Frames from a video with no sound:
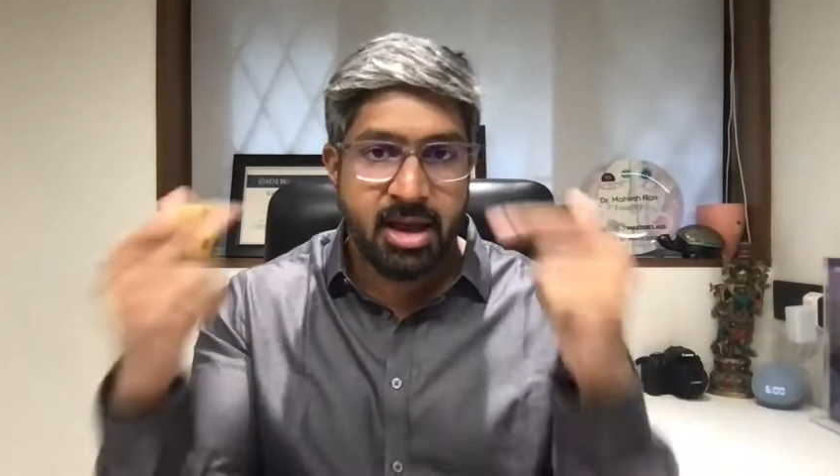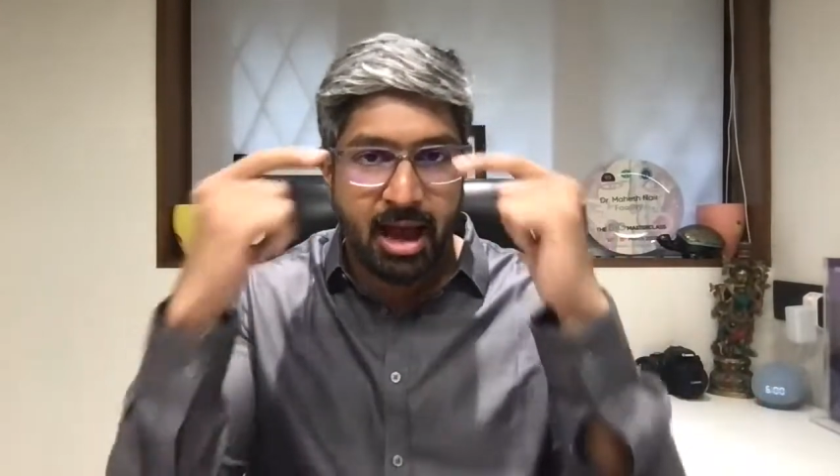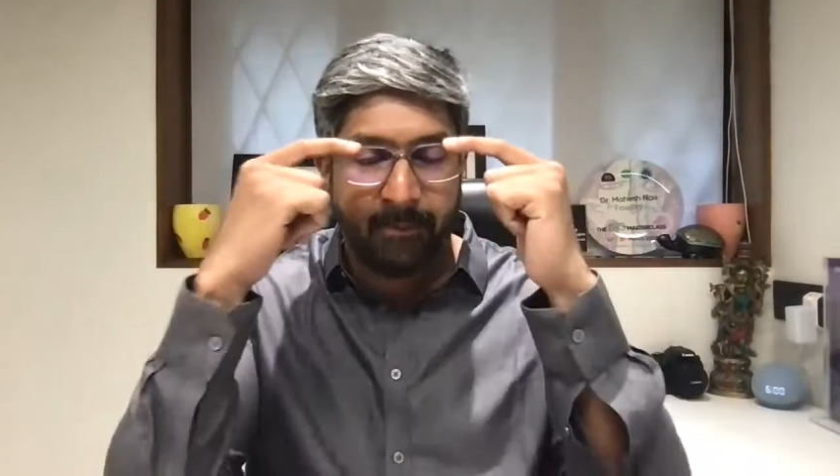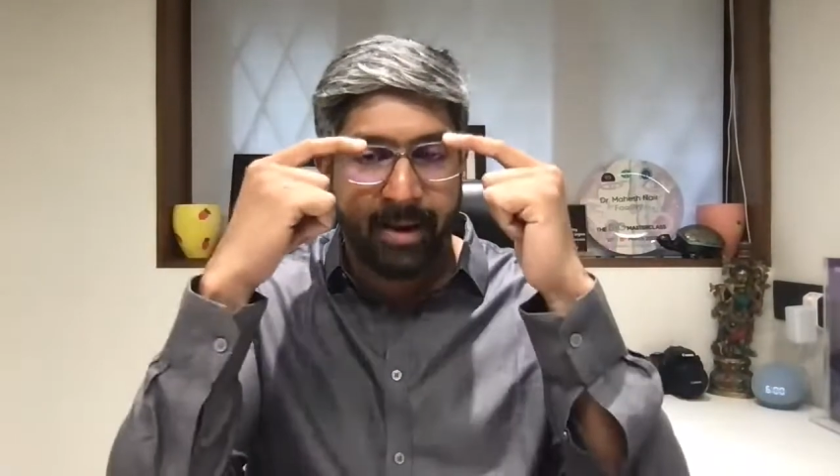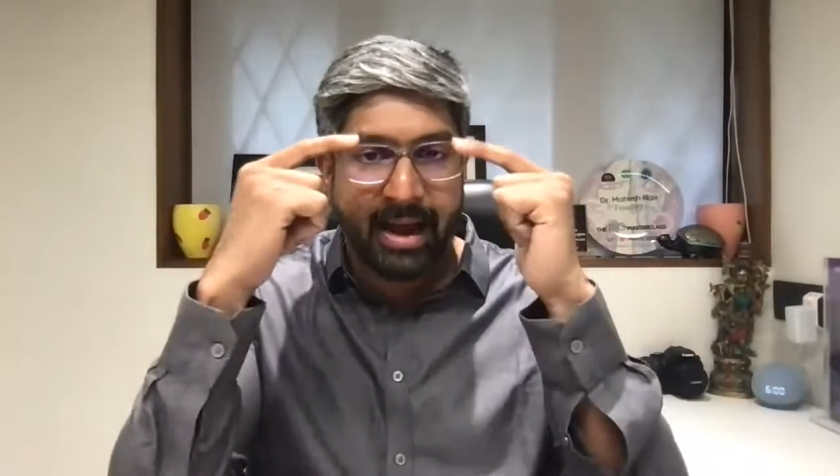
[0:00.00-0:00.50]

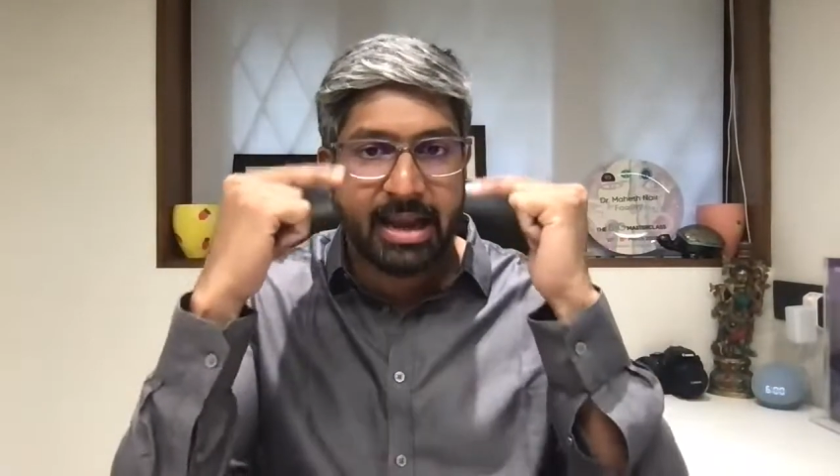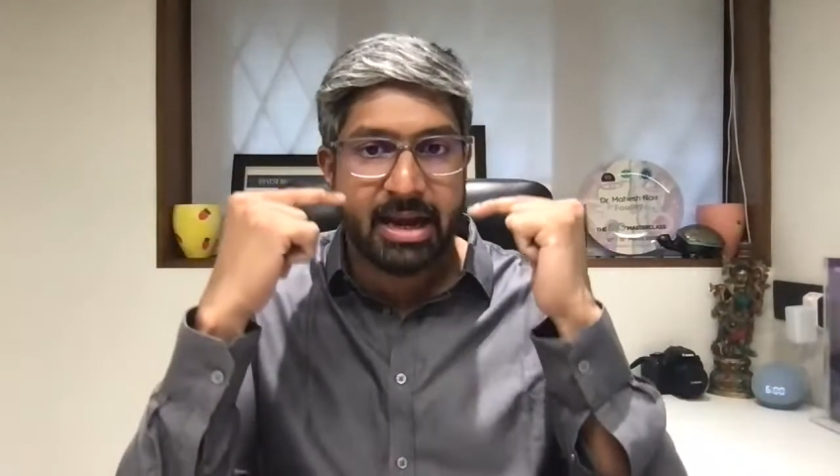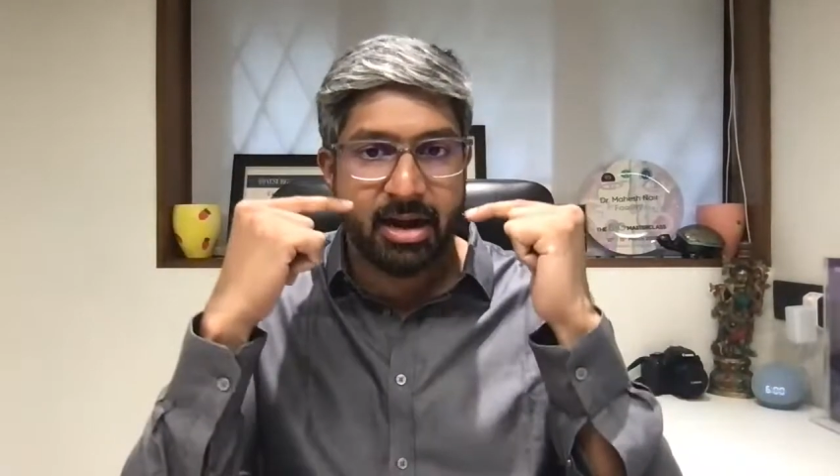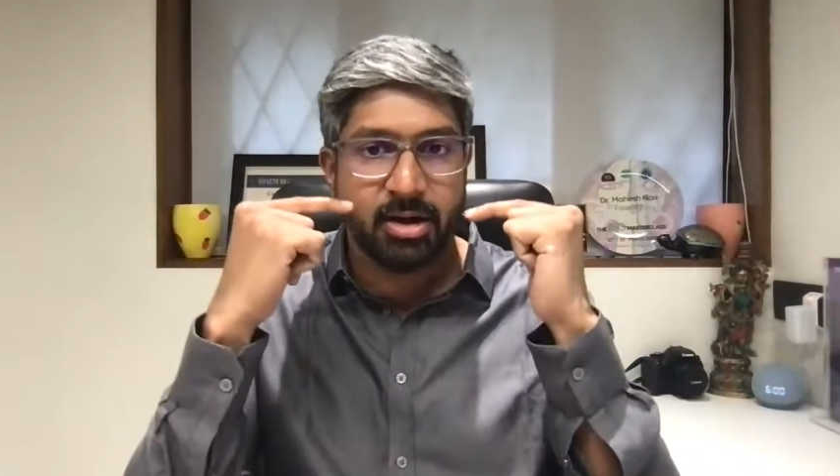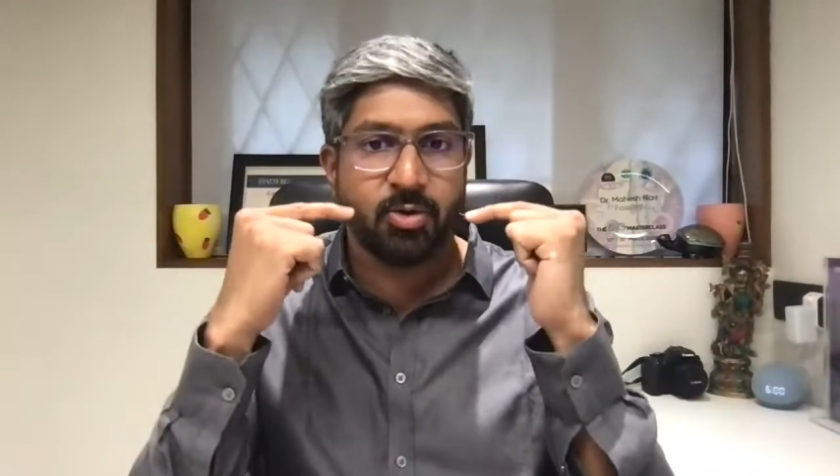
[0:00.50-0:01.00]
Upper
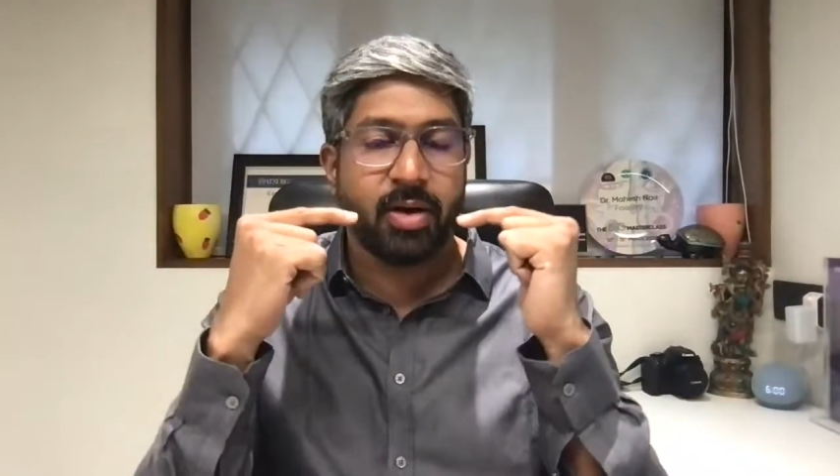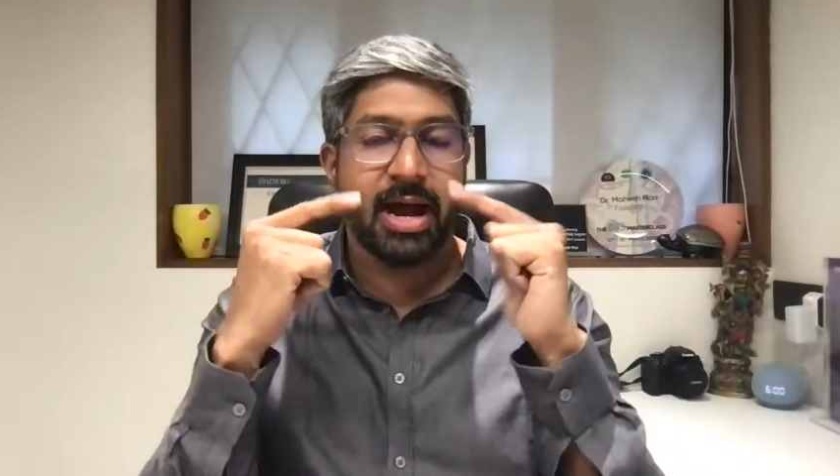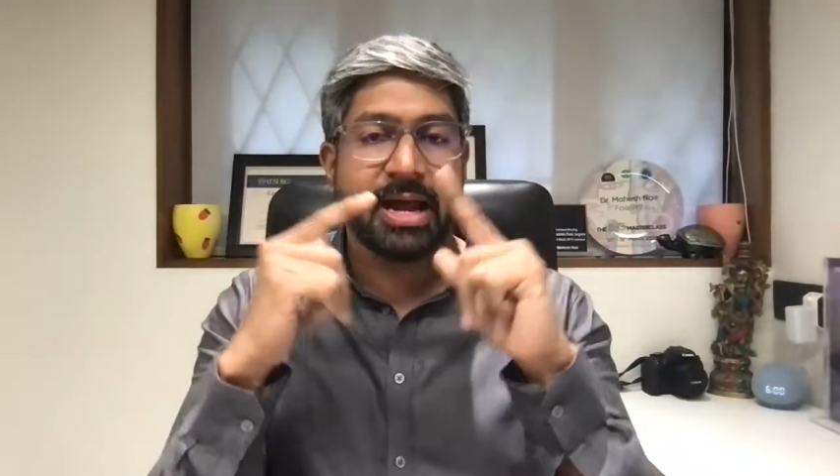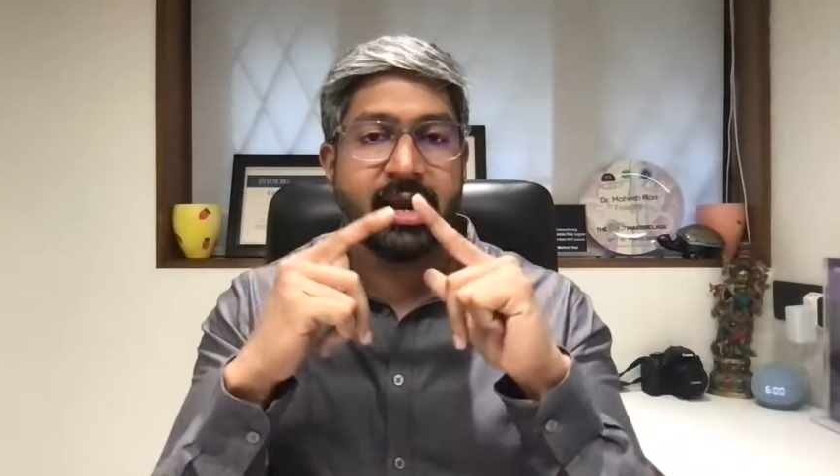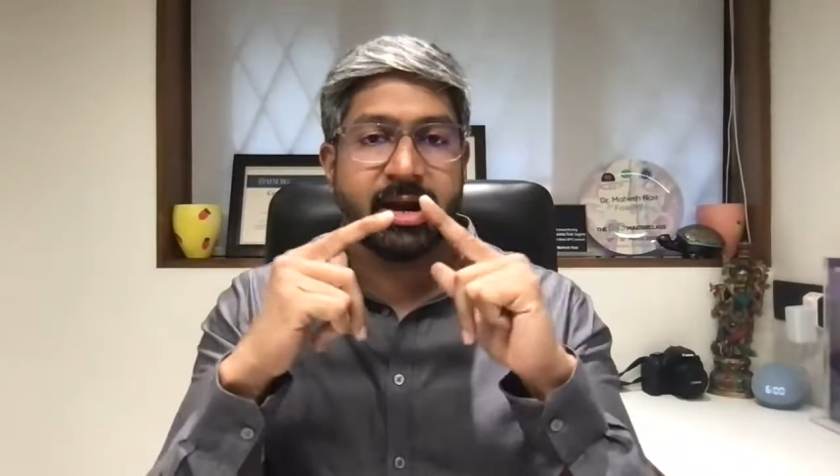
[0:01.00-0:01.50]
eyelid, lower
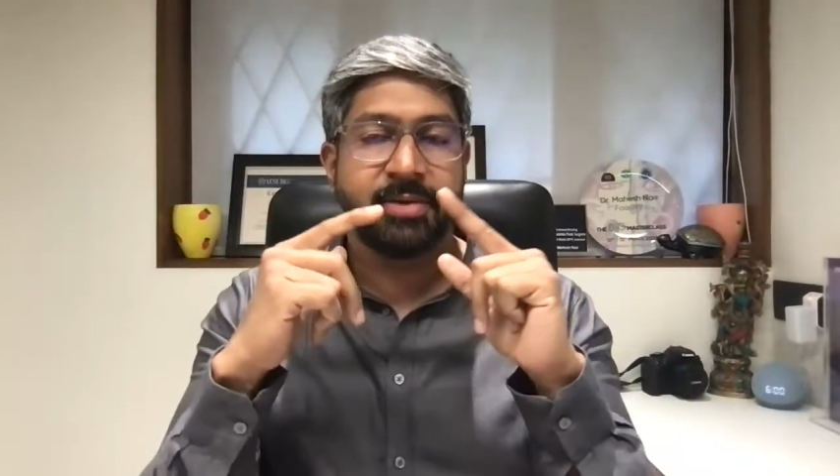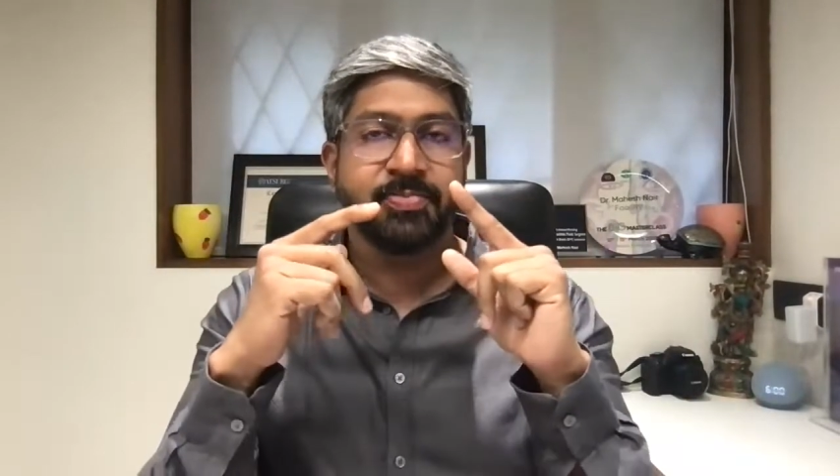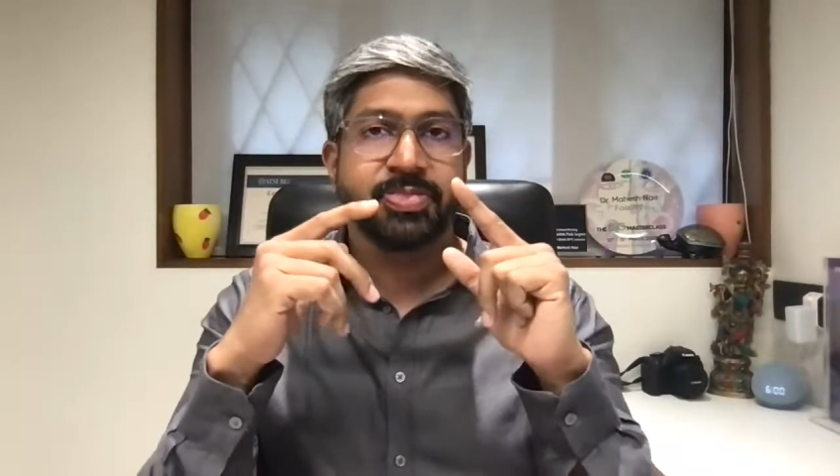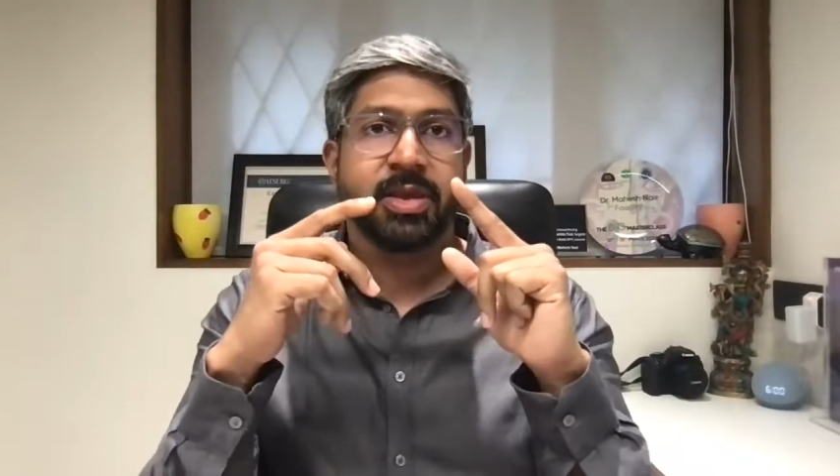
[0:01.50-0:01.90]
eyelid,